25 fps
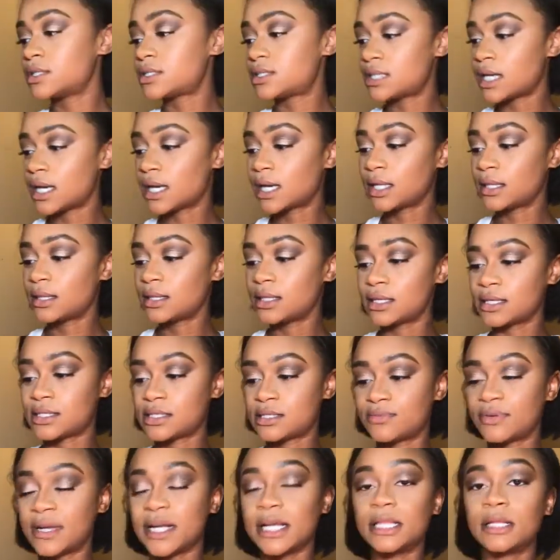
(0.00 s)
just taking
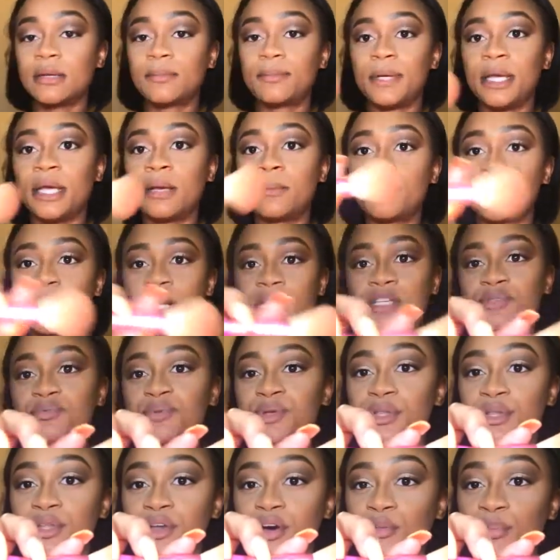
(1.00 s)
this regular pink brush
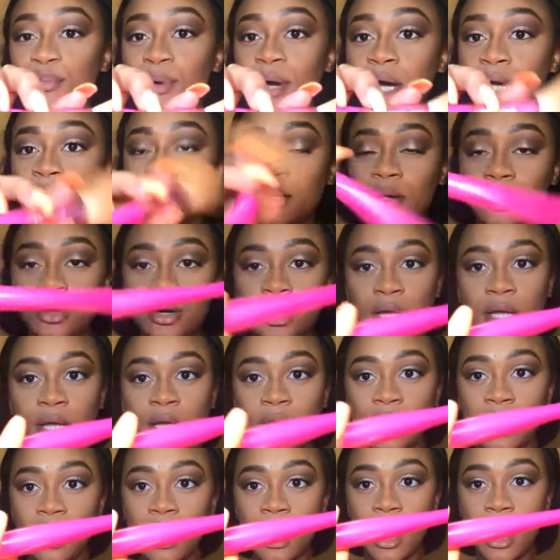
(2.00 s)
with no product on
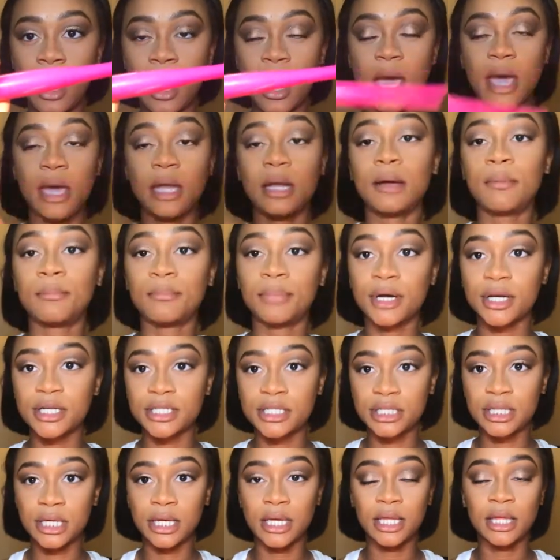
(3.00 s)
it, and I'm
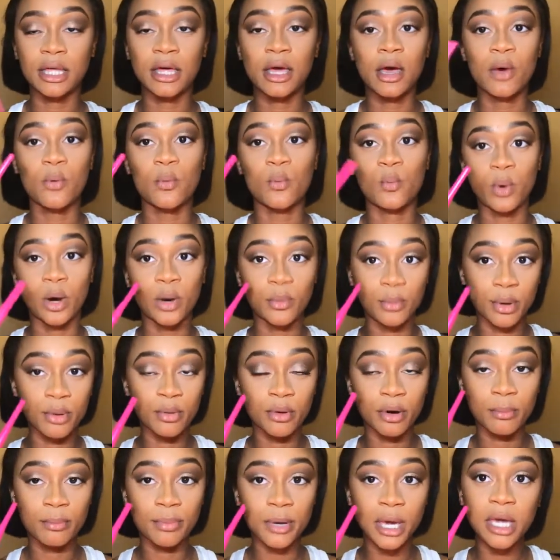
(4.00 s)
brushing what we
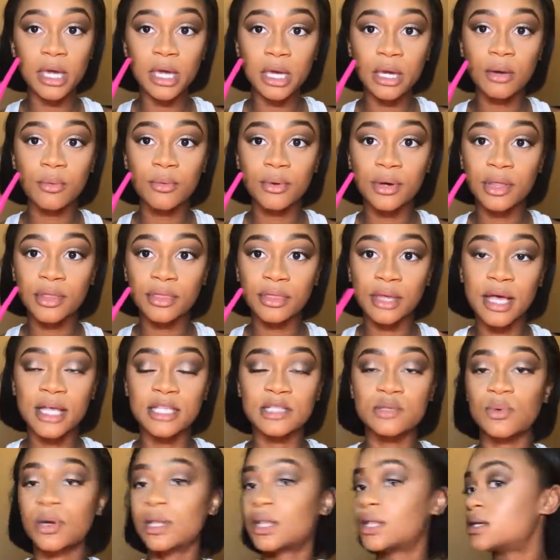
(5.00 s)
were baking with
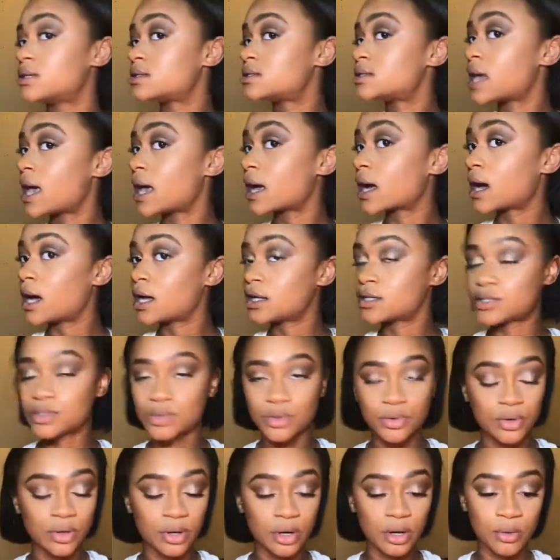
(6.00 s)
as well as that
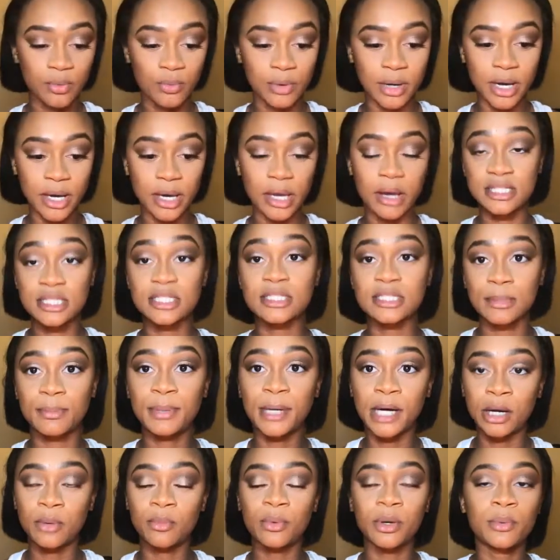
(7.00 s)
contour away. This is the
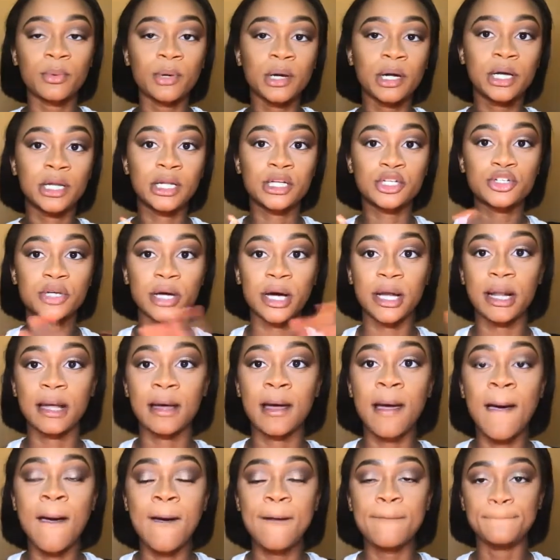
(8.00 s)
part where we're gonna try to
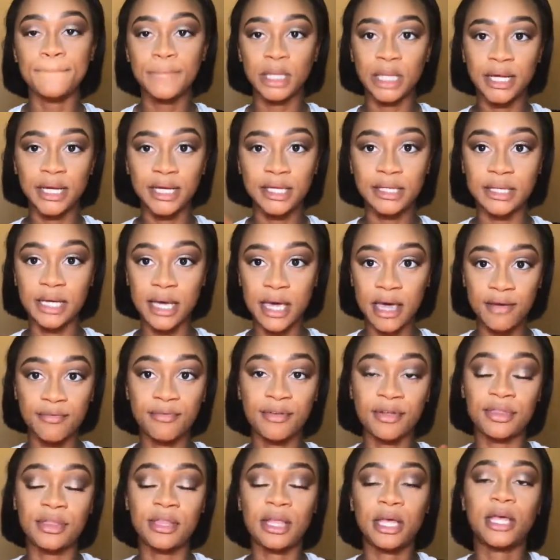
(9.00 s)
blend
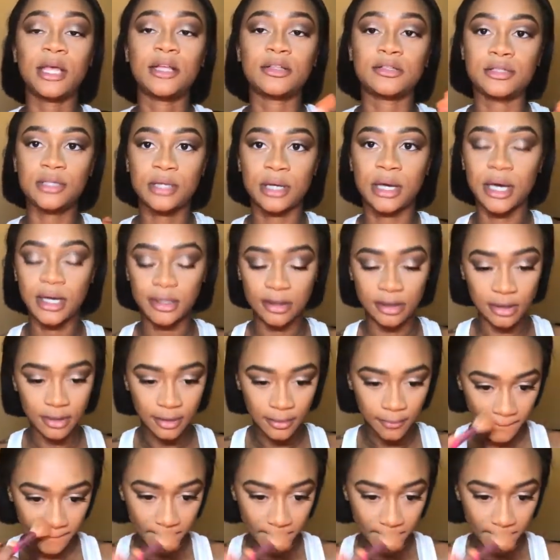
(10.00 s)
everything together.